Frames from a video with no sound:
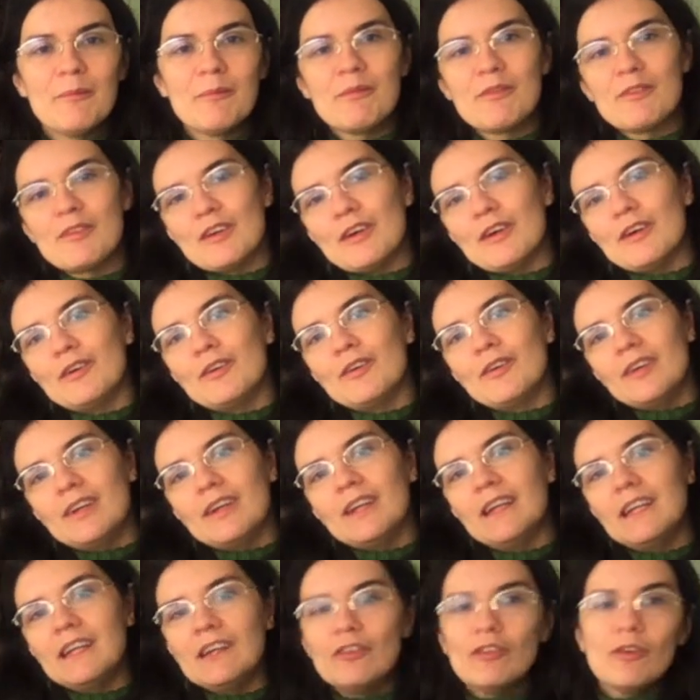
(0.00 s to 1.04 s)
So
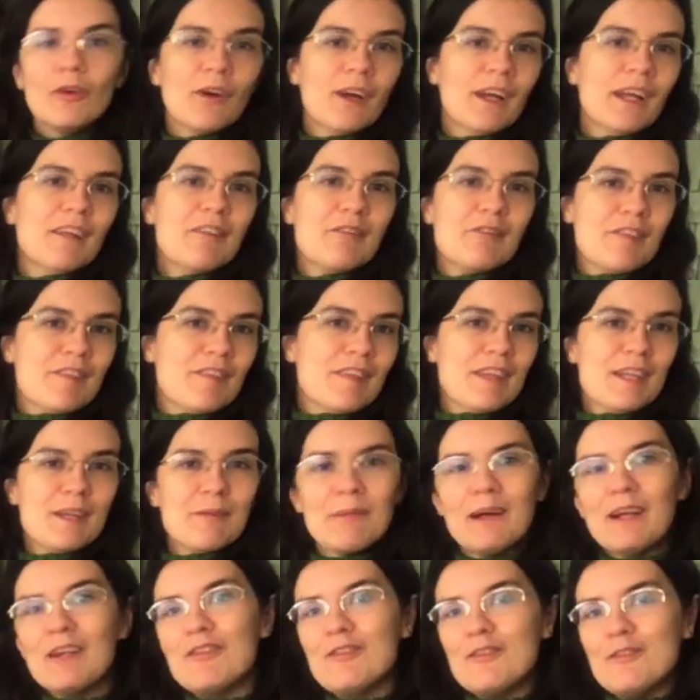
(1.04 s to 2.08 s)
enjoy visiting
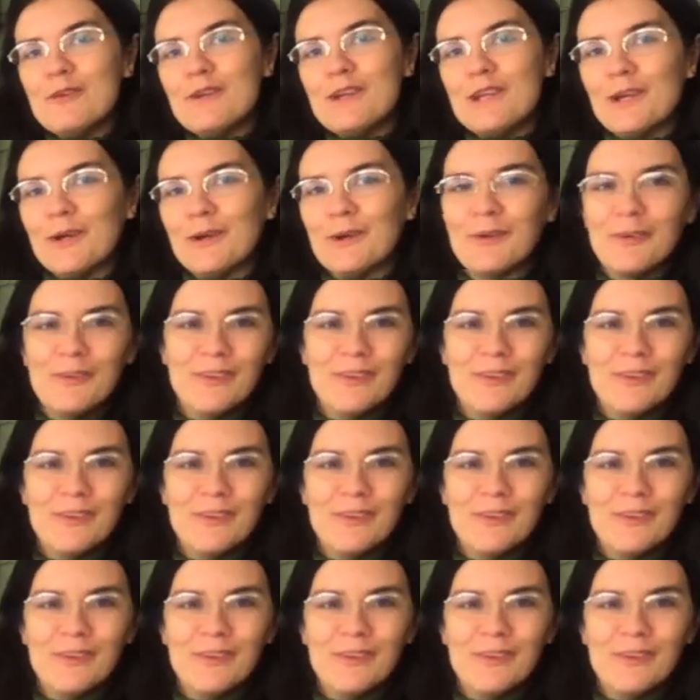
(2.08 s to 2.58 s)
my studio.